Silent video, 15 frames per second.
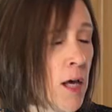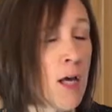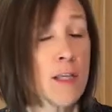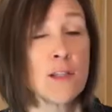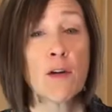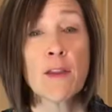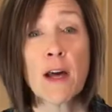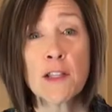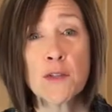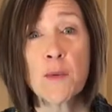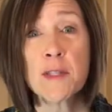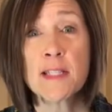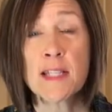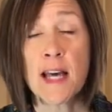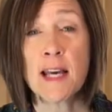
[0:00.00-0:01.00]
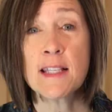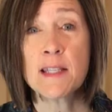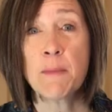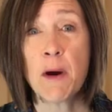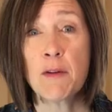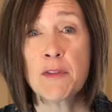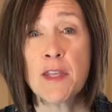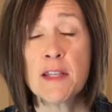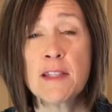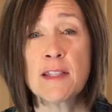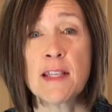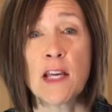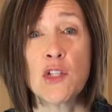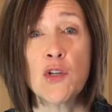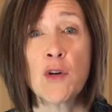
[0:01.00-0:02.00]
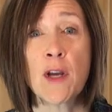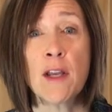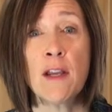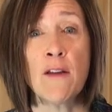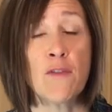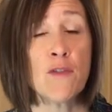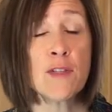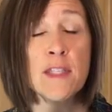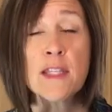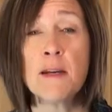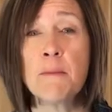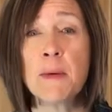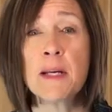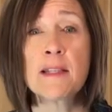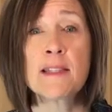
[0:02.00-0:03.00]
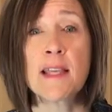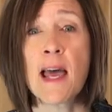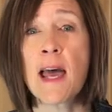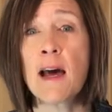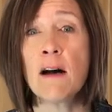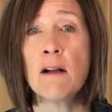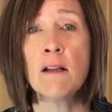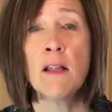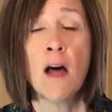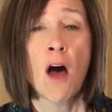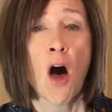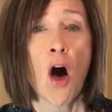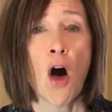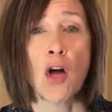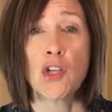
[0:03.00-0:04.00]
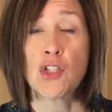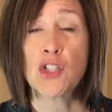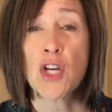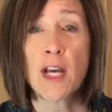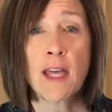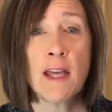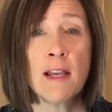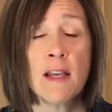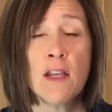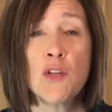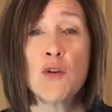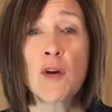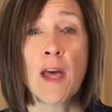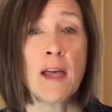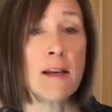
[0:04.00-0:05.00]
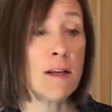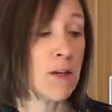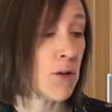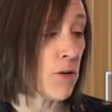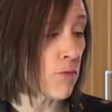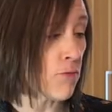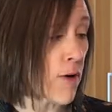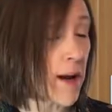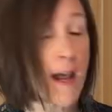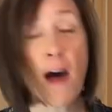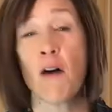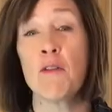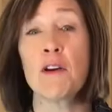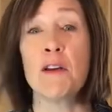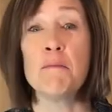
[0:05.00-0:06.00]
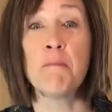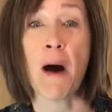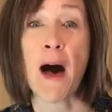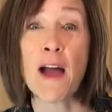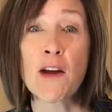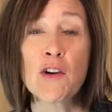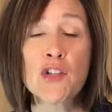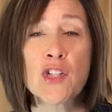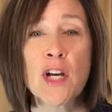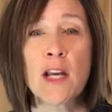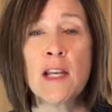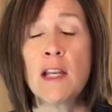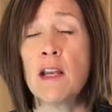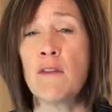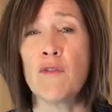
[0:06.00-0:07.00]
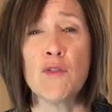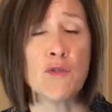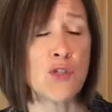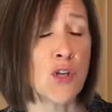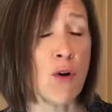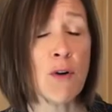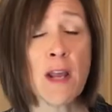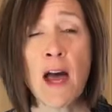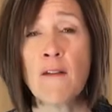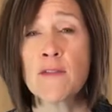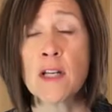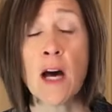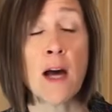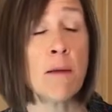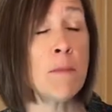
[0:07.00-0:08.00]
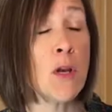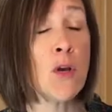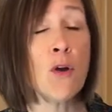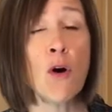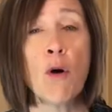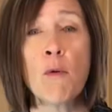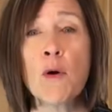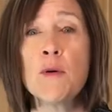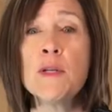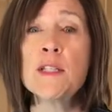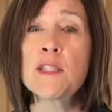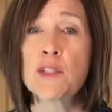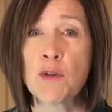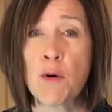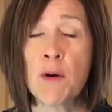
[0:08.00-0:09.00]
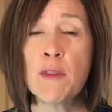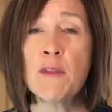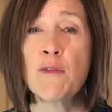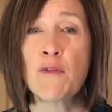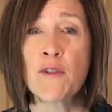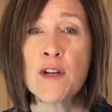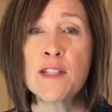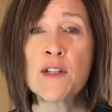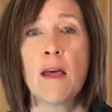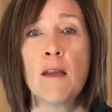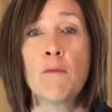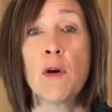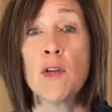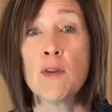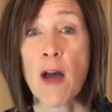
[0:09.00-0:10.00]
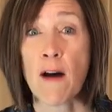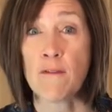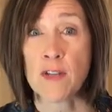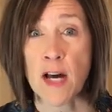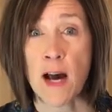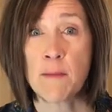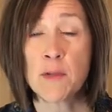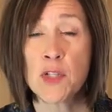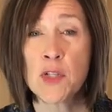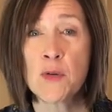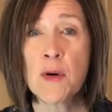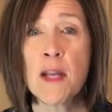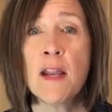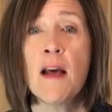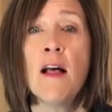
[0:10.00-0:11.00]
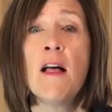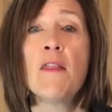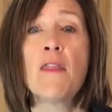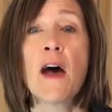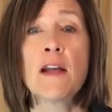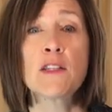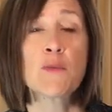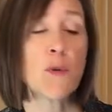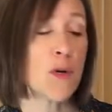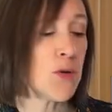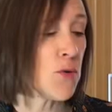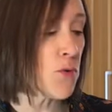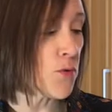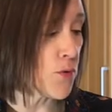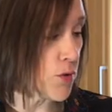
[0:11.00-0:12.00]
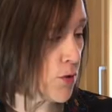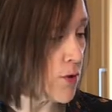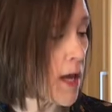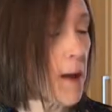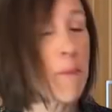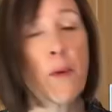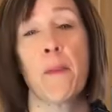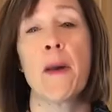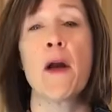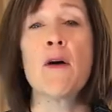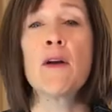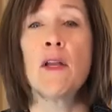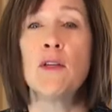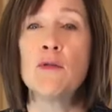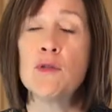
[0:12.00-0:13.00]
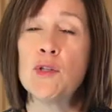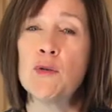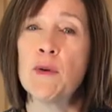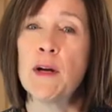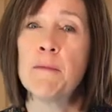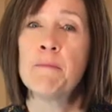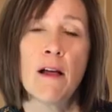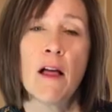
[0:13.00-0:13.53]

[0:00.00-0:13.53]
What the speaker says: So that's what's nice about this, is that you can, if you see a big sale on chicken, you can run out and buy your chicken, and if you don't have time, no worries, throw it in the freezer, and when you have time to do it, that's where you get prepared and you do it.